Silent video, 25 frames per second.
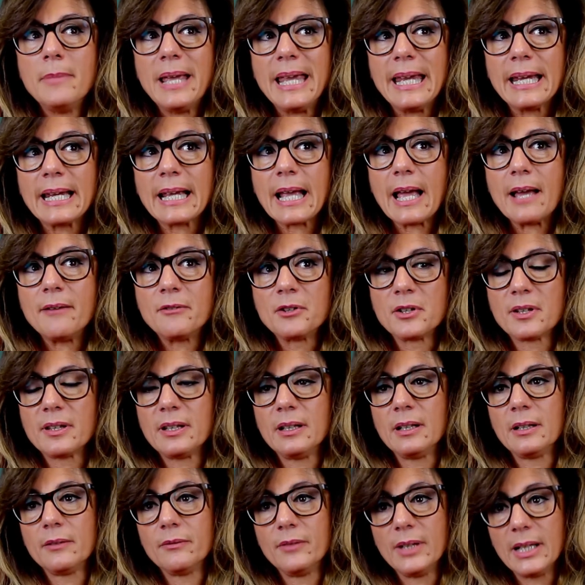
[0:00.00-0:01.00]
make
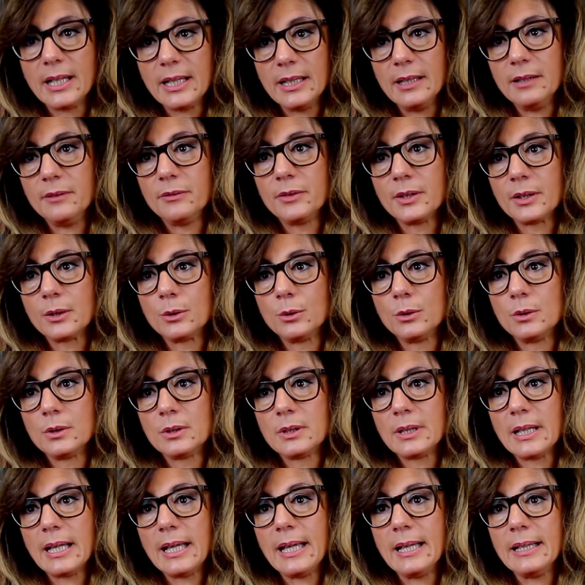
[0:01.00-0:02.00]
everything very
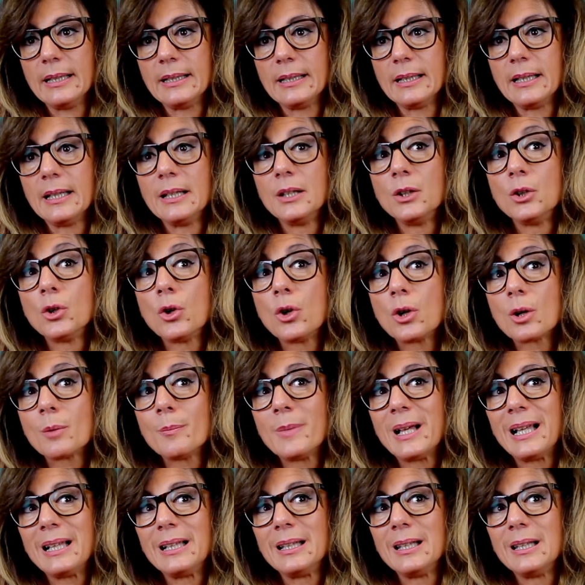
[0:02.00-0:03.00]
difficult and the
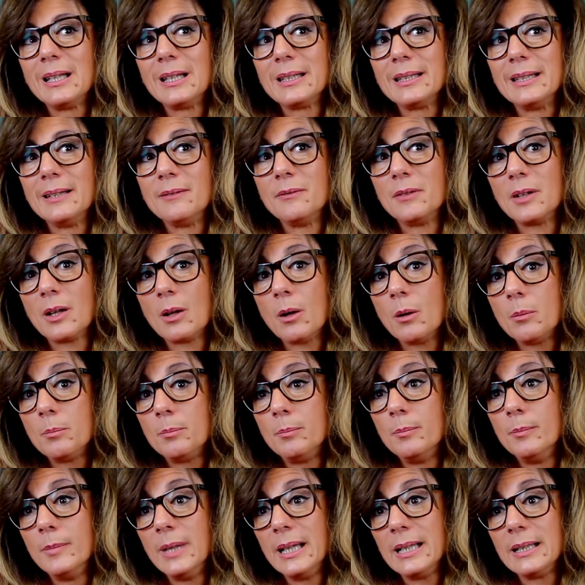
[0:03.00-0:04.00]
normal
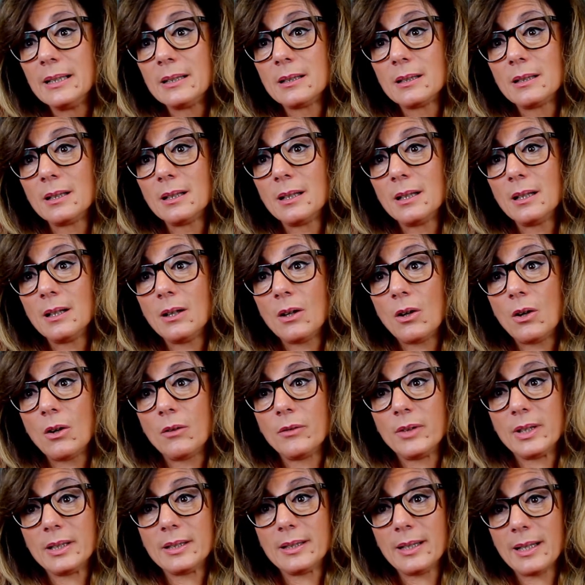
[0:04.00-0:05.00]
development
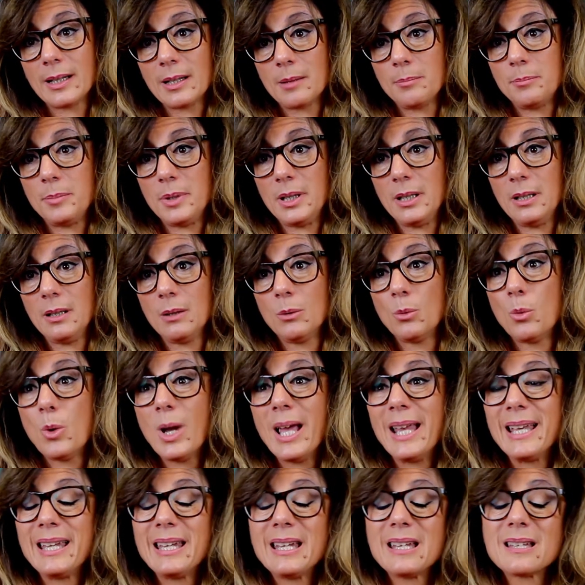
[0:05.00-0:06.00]
of a therapy
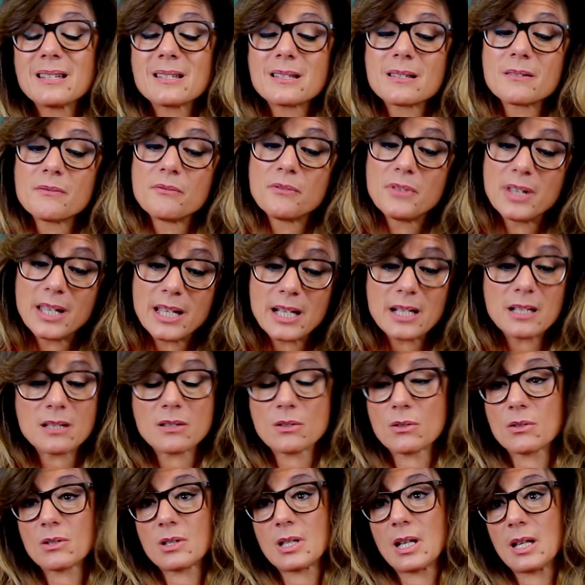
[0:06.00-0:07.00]
when is very
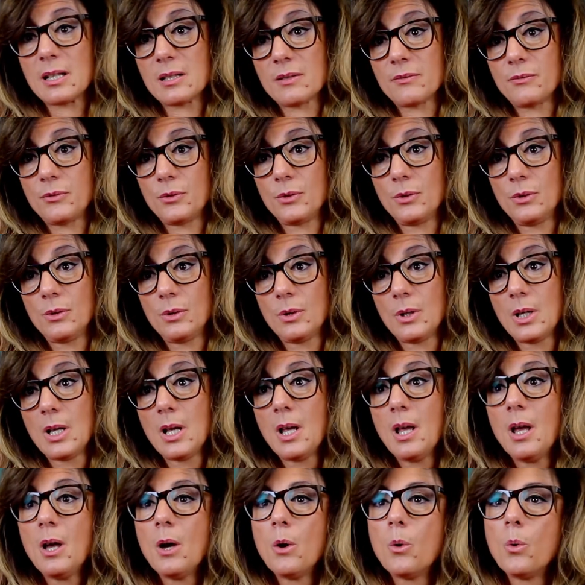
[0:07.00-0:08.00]
successful
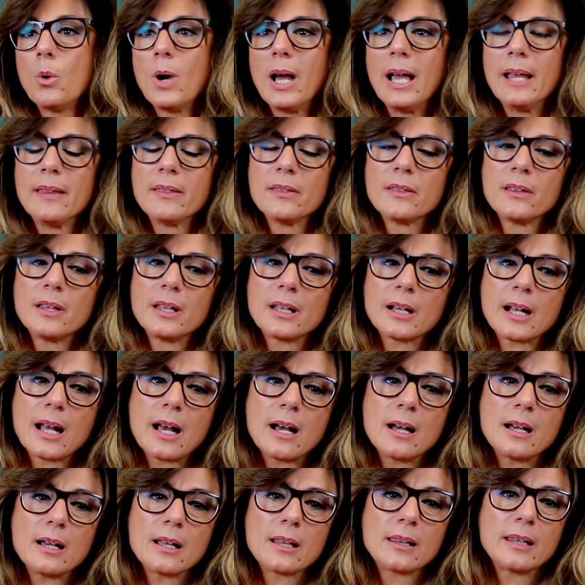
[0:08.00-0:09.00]
when there
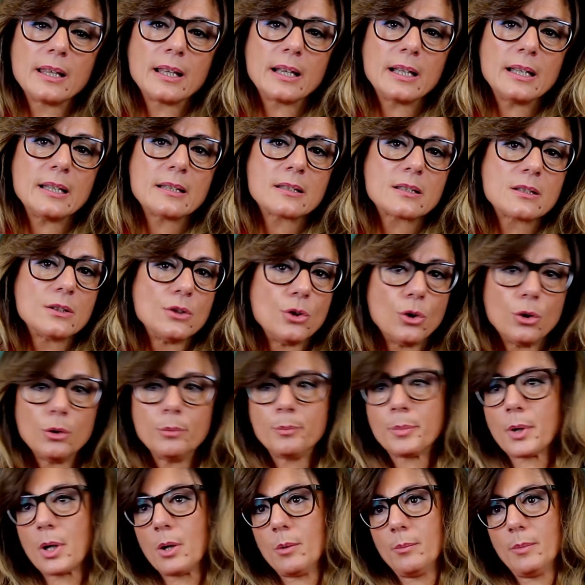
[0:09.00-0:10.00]
are there is no
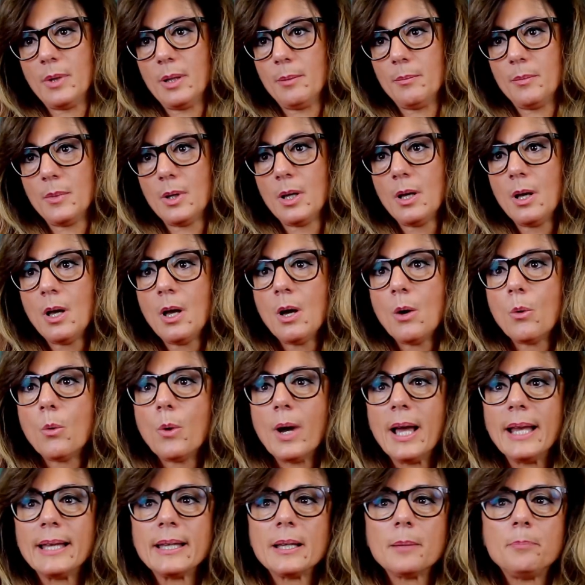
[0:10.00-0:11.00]
problem
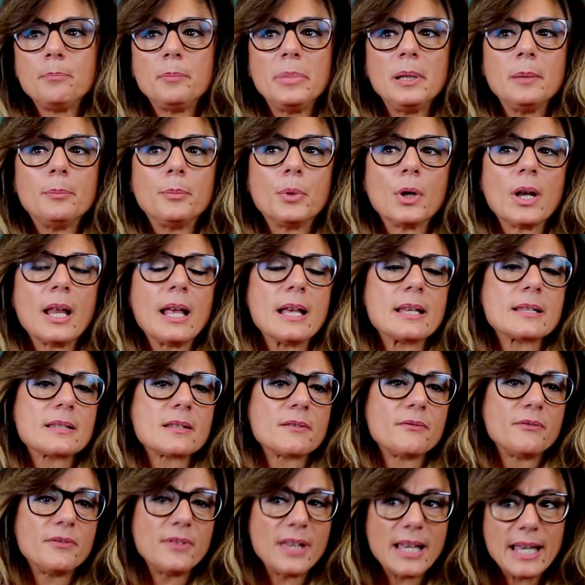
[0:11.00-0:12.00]
when the people has
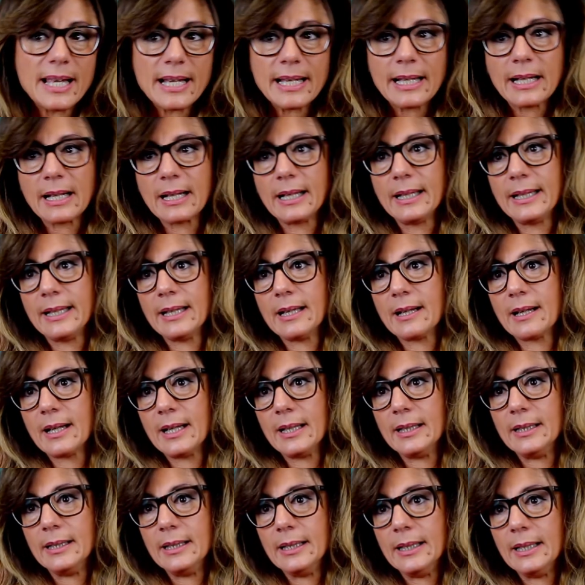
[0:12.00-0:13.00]
very clear
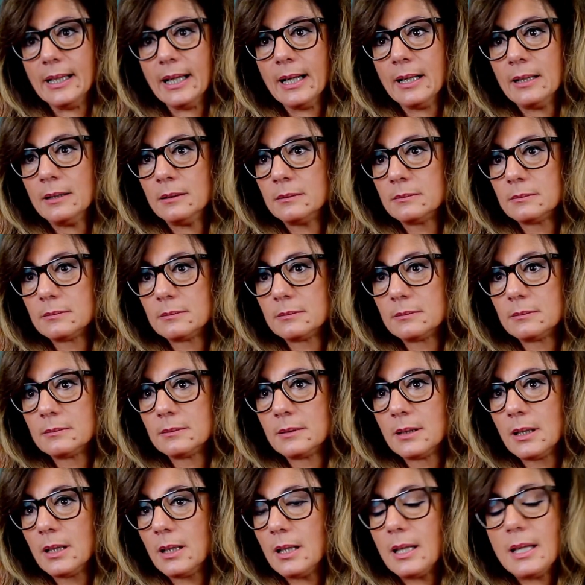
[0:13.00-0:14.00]
idea
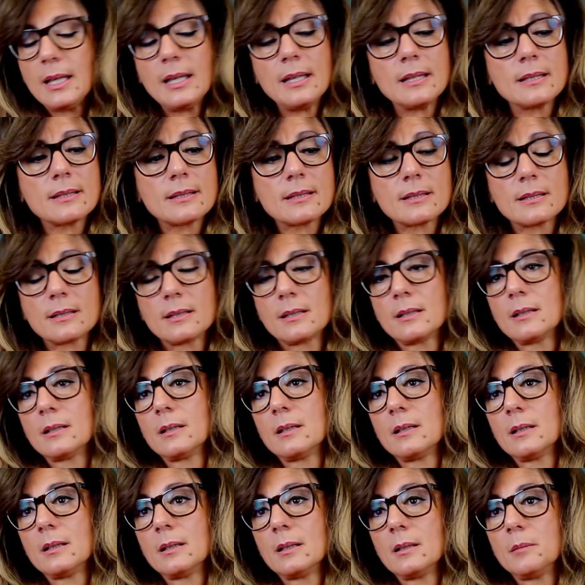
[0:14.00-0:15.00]
is
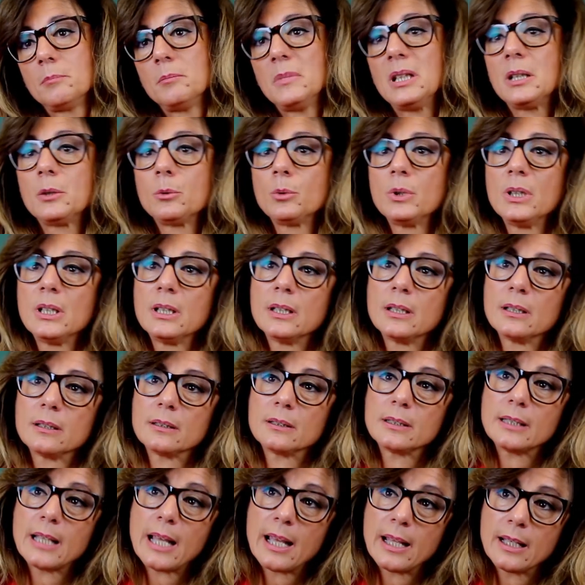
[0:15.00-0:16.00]

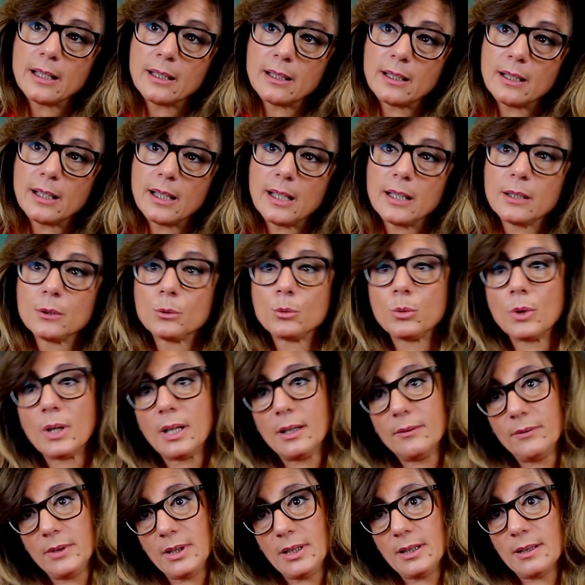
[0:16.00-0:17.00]
between 10 and
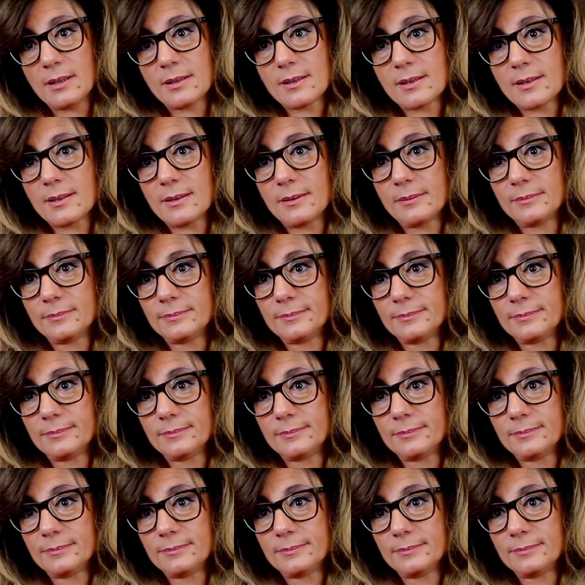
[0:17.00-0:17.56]
12 years.